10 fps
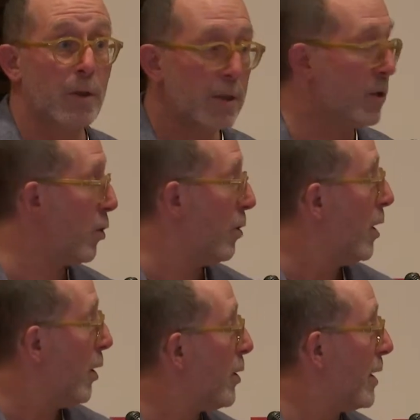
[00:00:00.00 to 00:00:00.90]
So
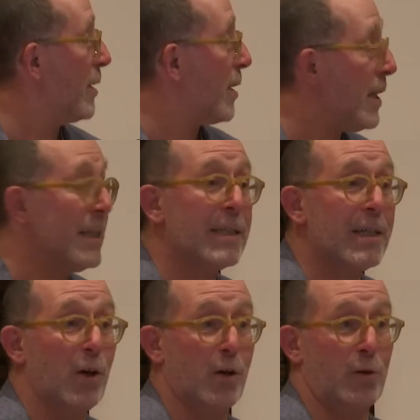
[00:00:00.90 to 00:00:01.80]
it's
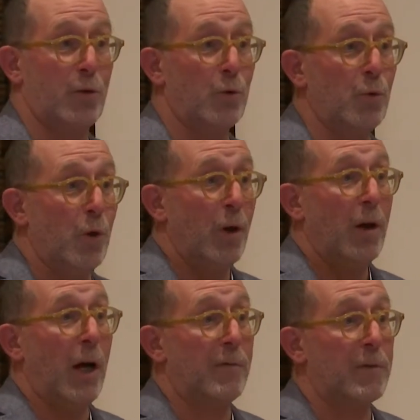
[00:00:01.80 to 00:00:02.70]
easier to
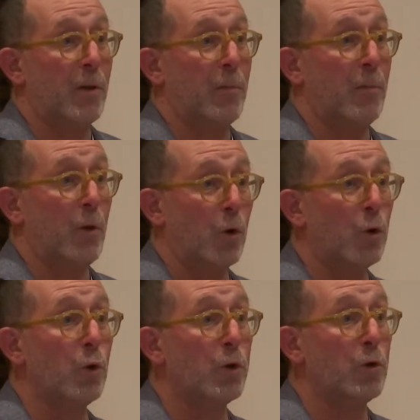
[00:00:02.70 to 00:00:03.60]
have some
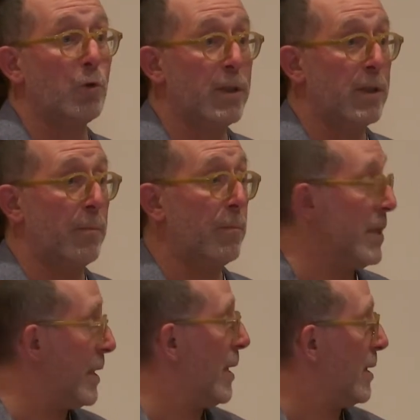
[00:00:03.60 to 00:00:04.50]
good tourism
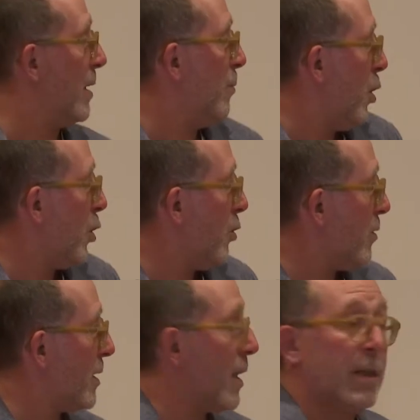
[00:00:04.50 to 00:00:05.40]
business in
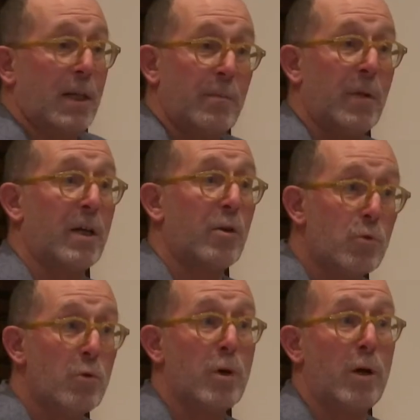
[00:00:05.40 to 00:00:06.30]
Bordeaux than in my
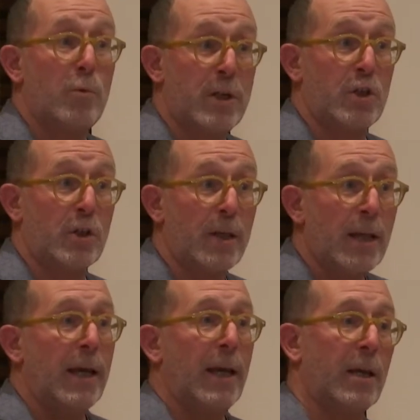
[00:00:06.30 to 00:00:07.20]
rural region.
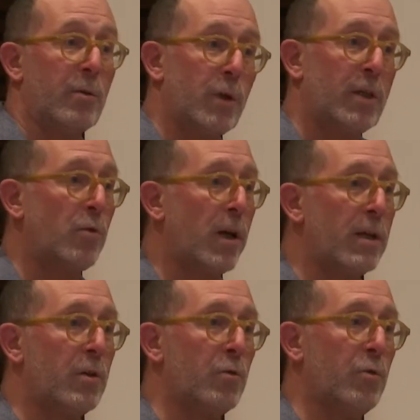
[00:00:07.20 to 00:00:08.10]
And we
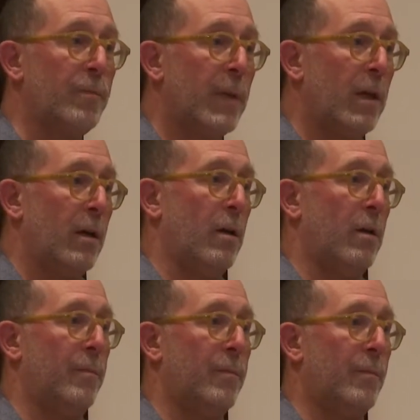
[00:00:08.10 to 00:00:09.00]
try to
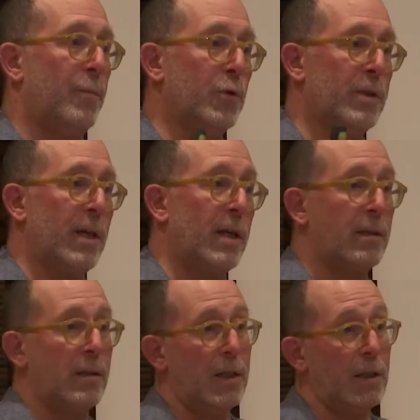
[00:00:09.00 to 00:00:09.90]
put that
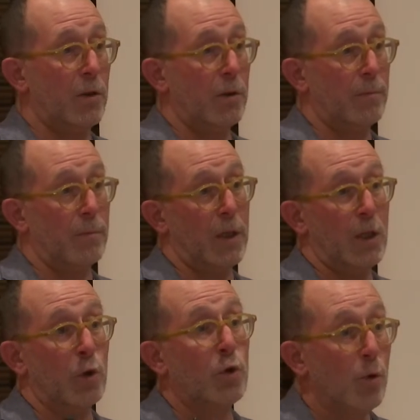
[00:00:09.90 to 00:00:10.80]
in
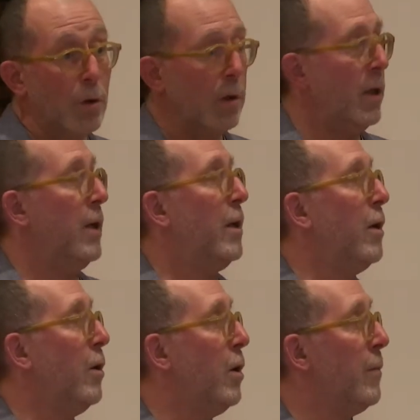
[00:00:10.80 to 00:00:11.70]
a tool
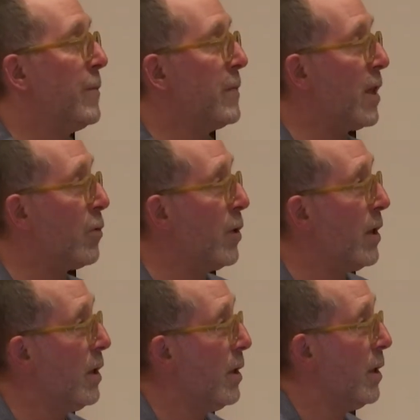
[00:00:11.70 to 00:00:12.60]
that
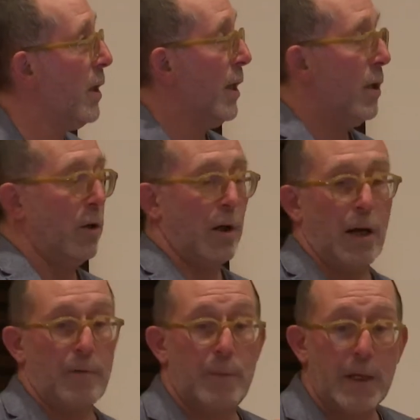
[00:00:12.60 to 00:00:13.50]
we
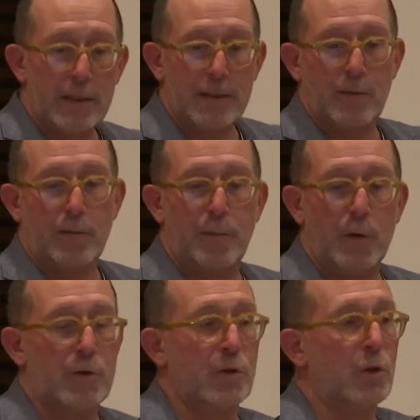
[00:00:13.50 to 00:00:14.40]
have built
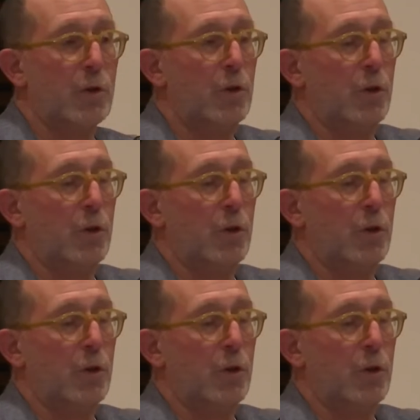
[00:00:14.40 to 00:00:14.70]
for the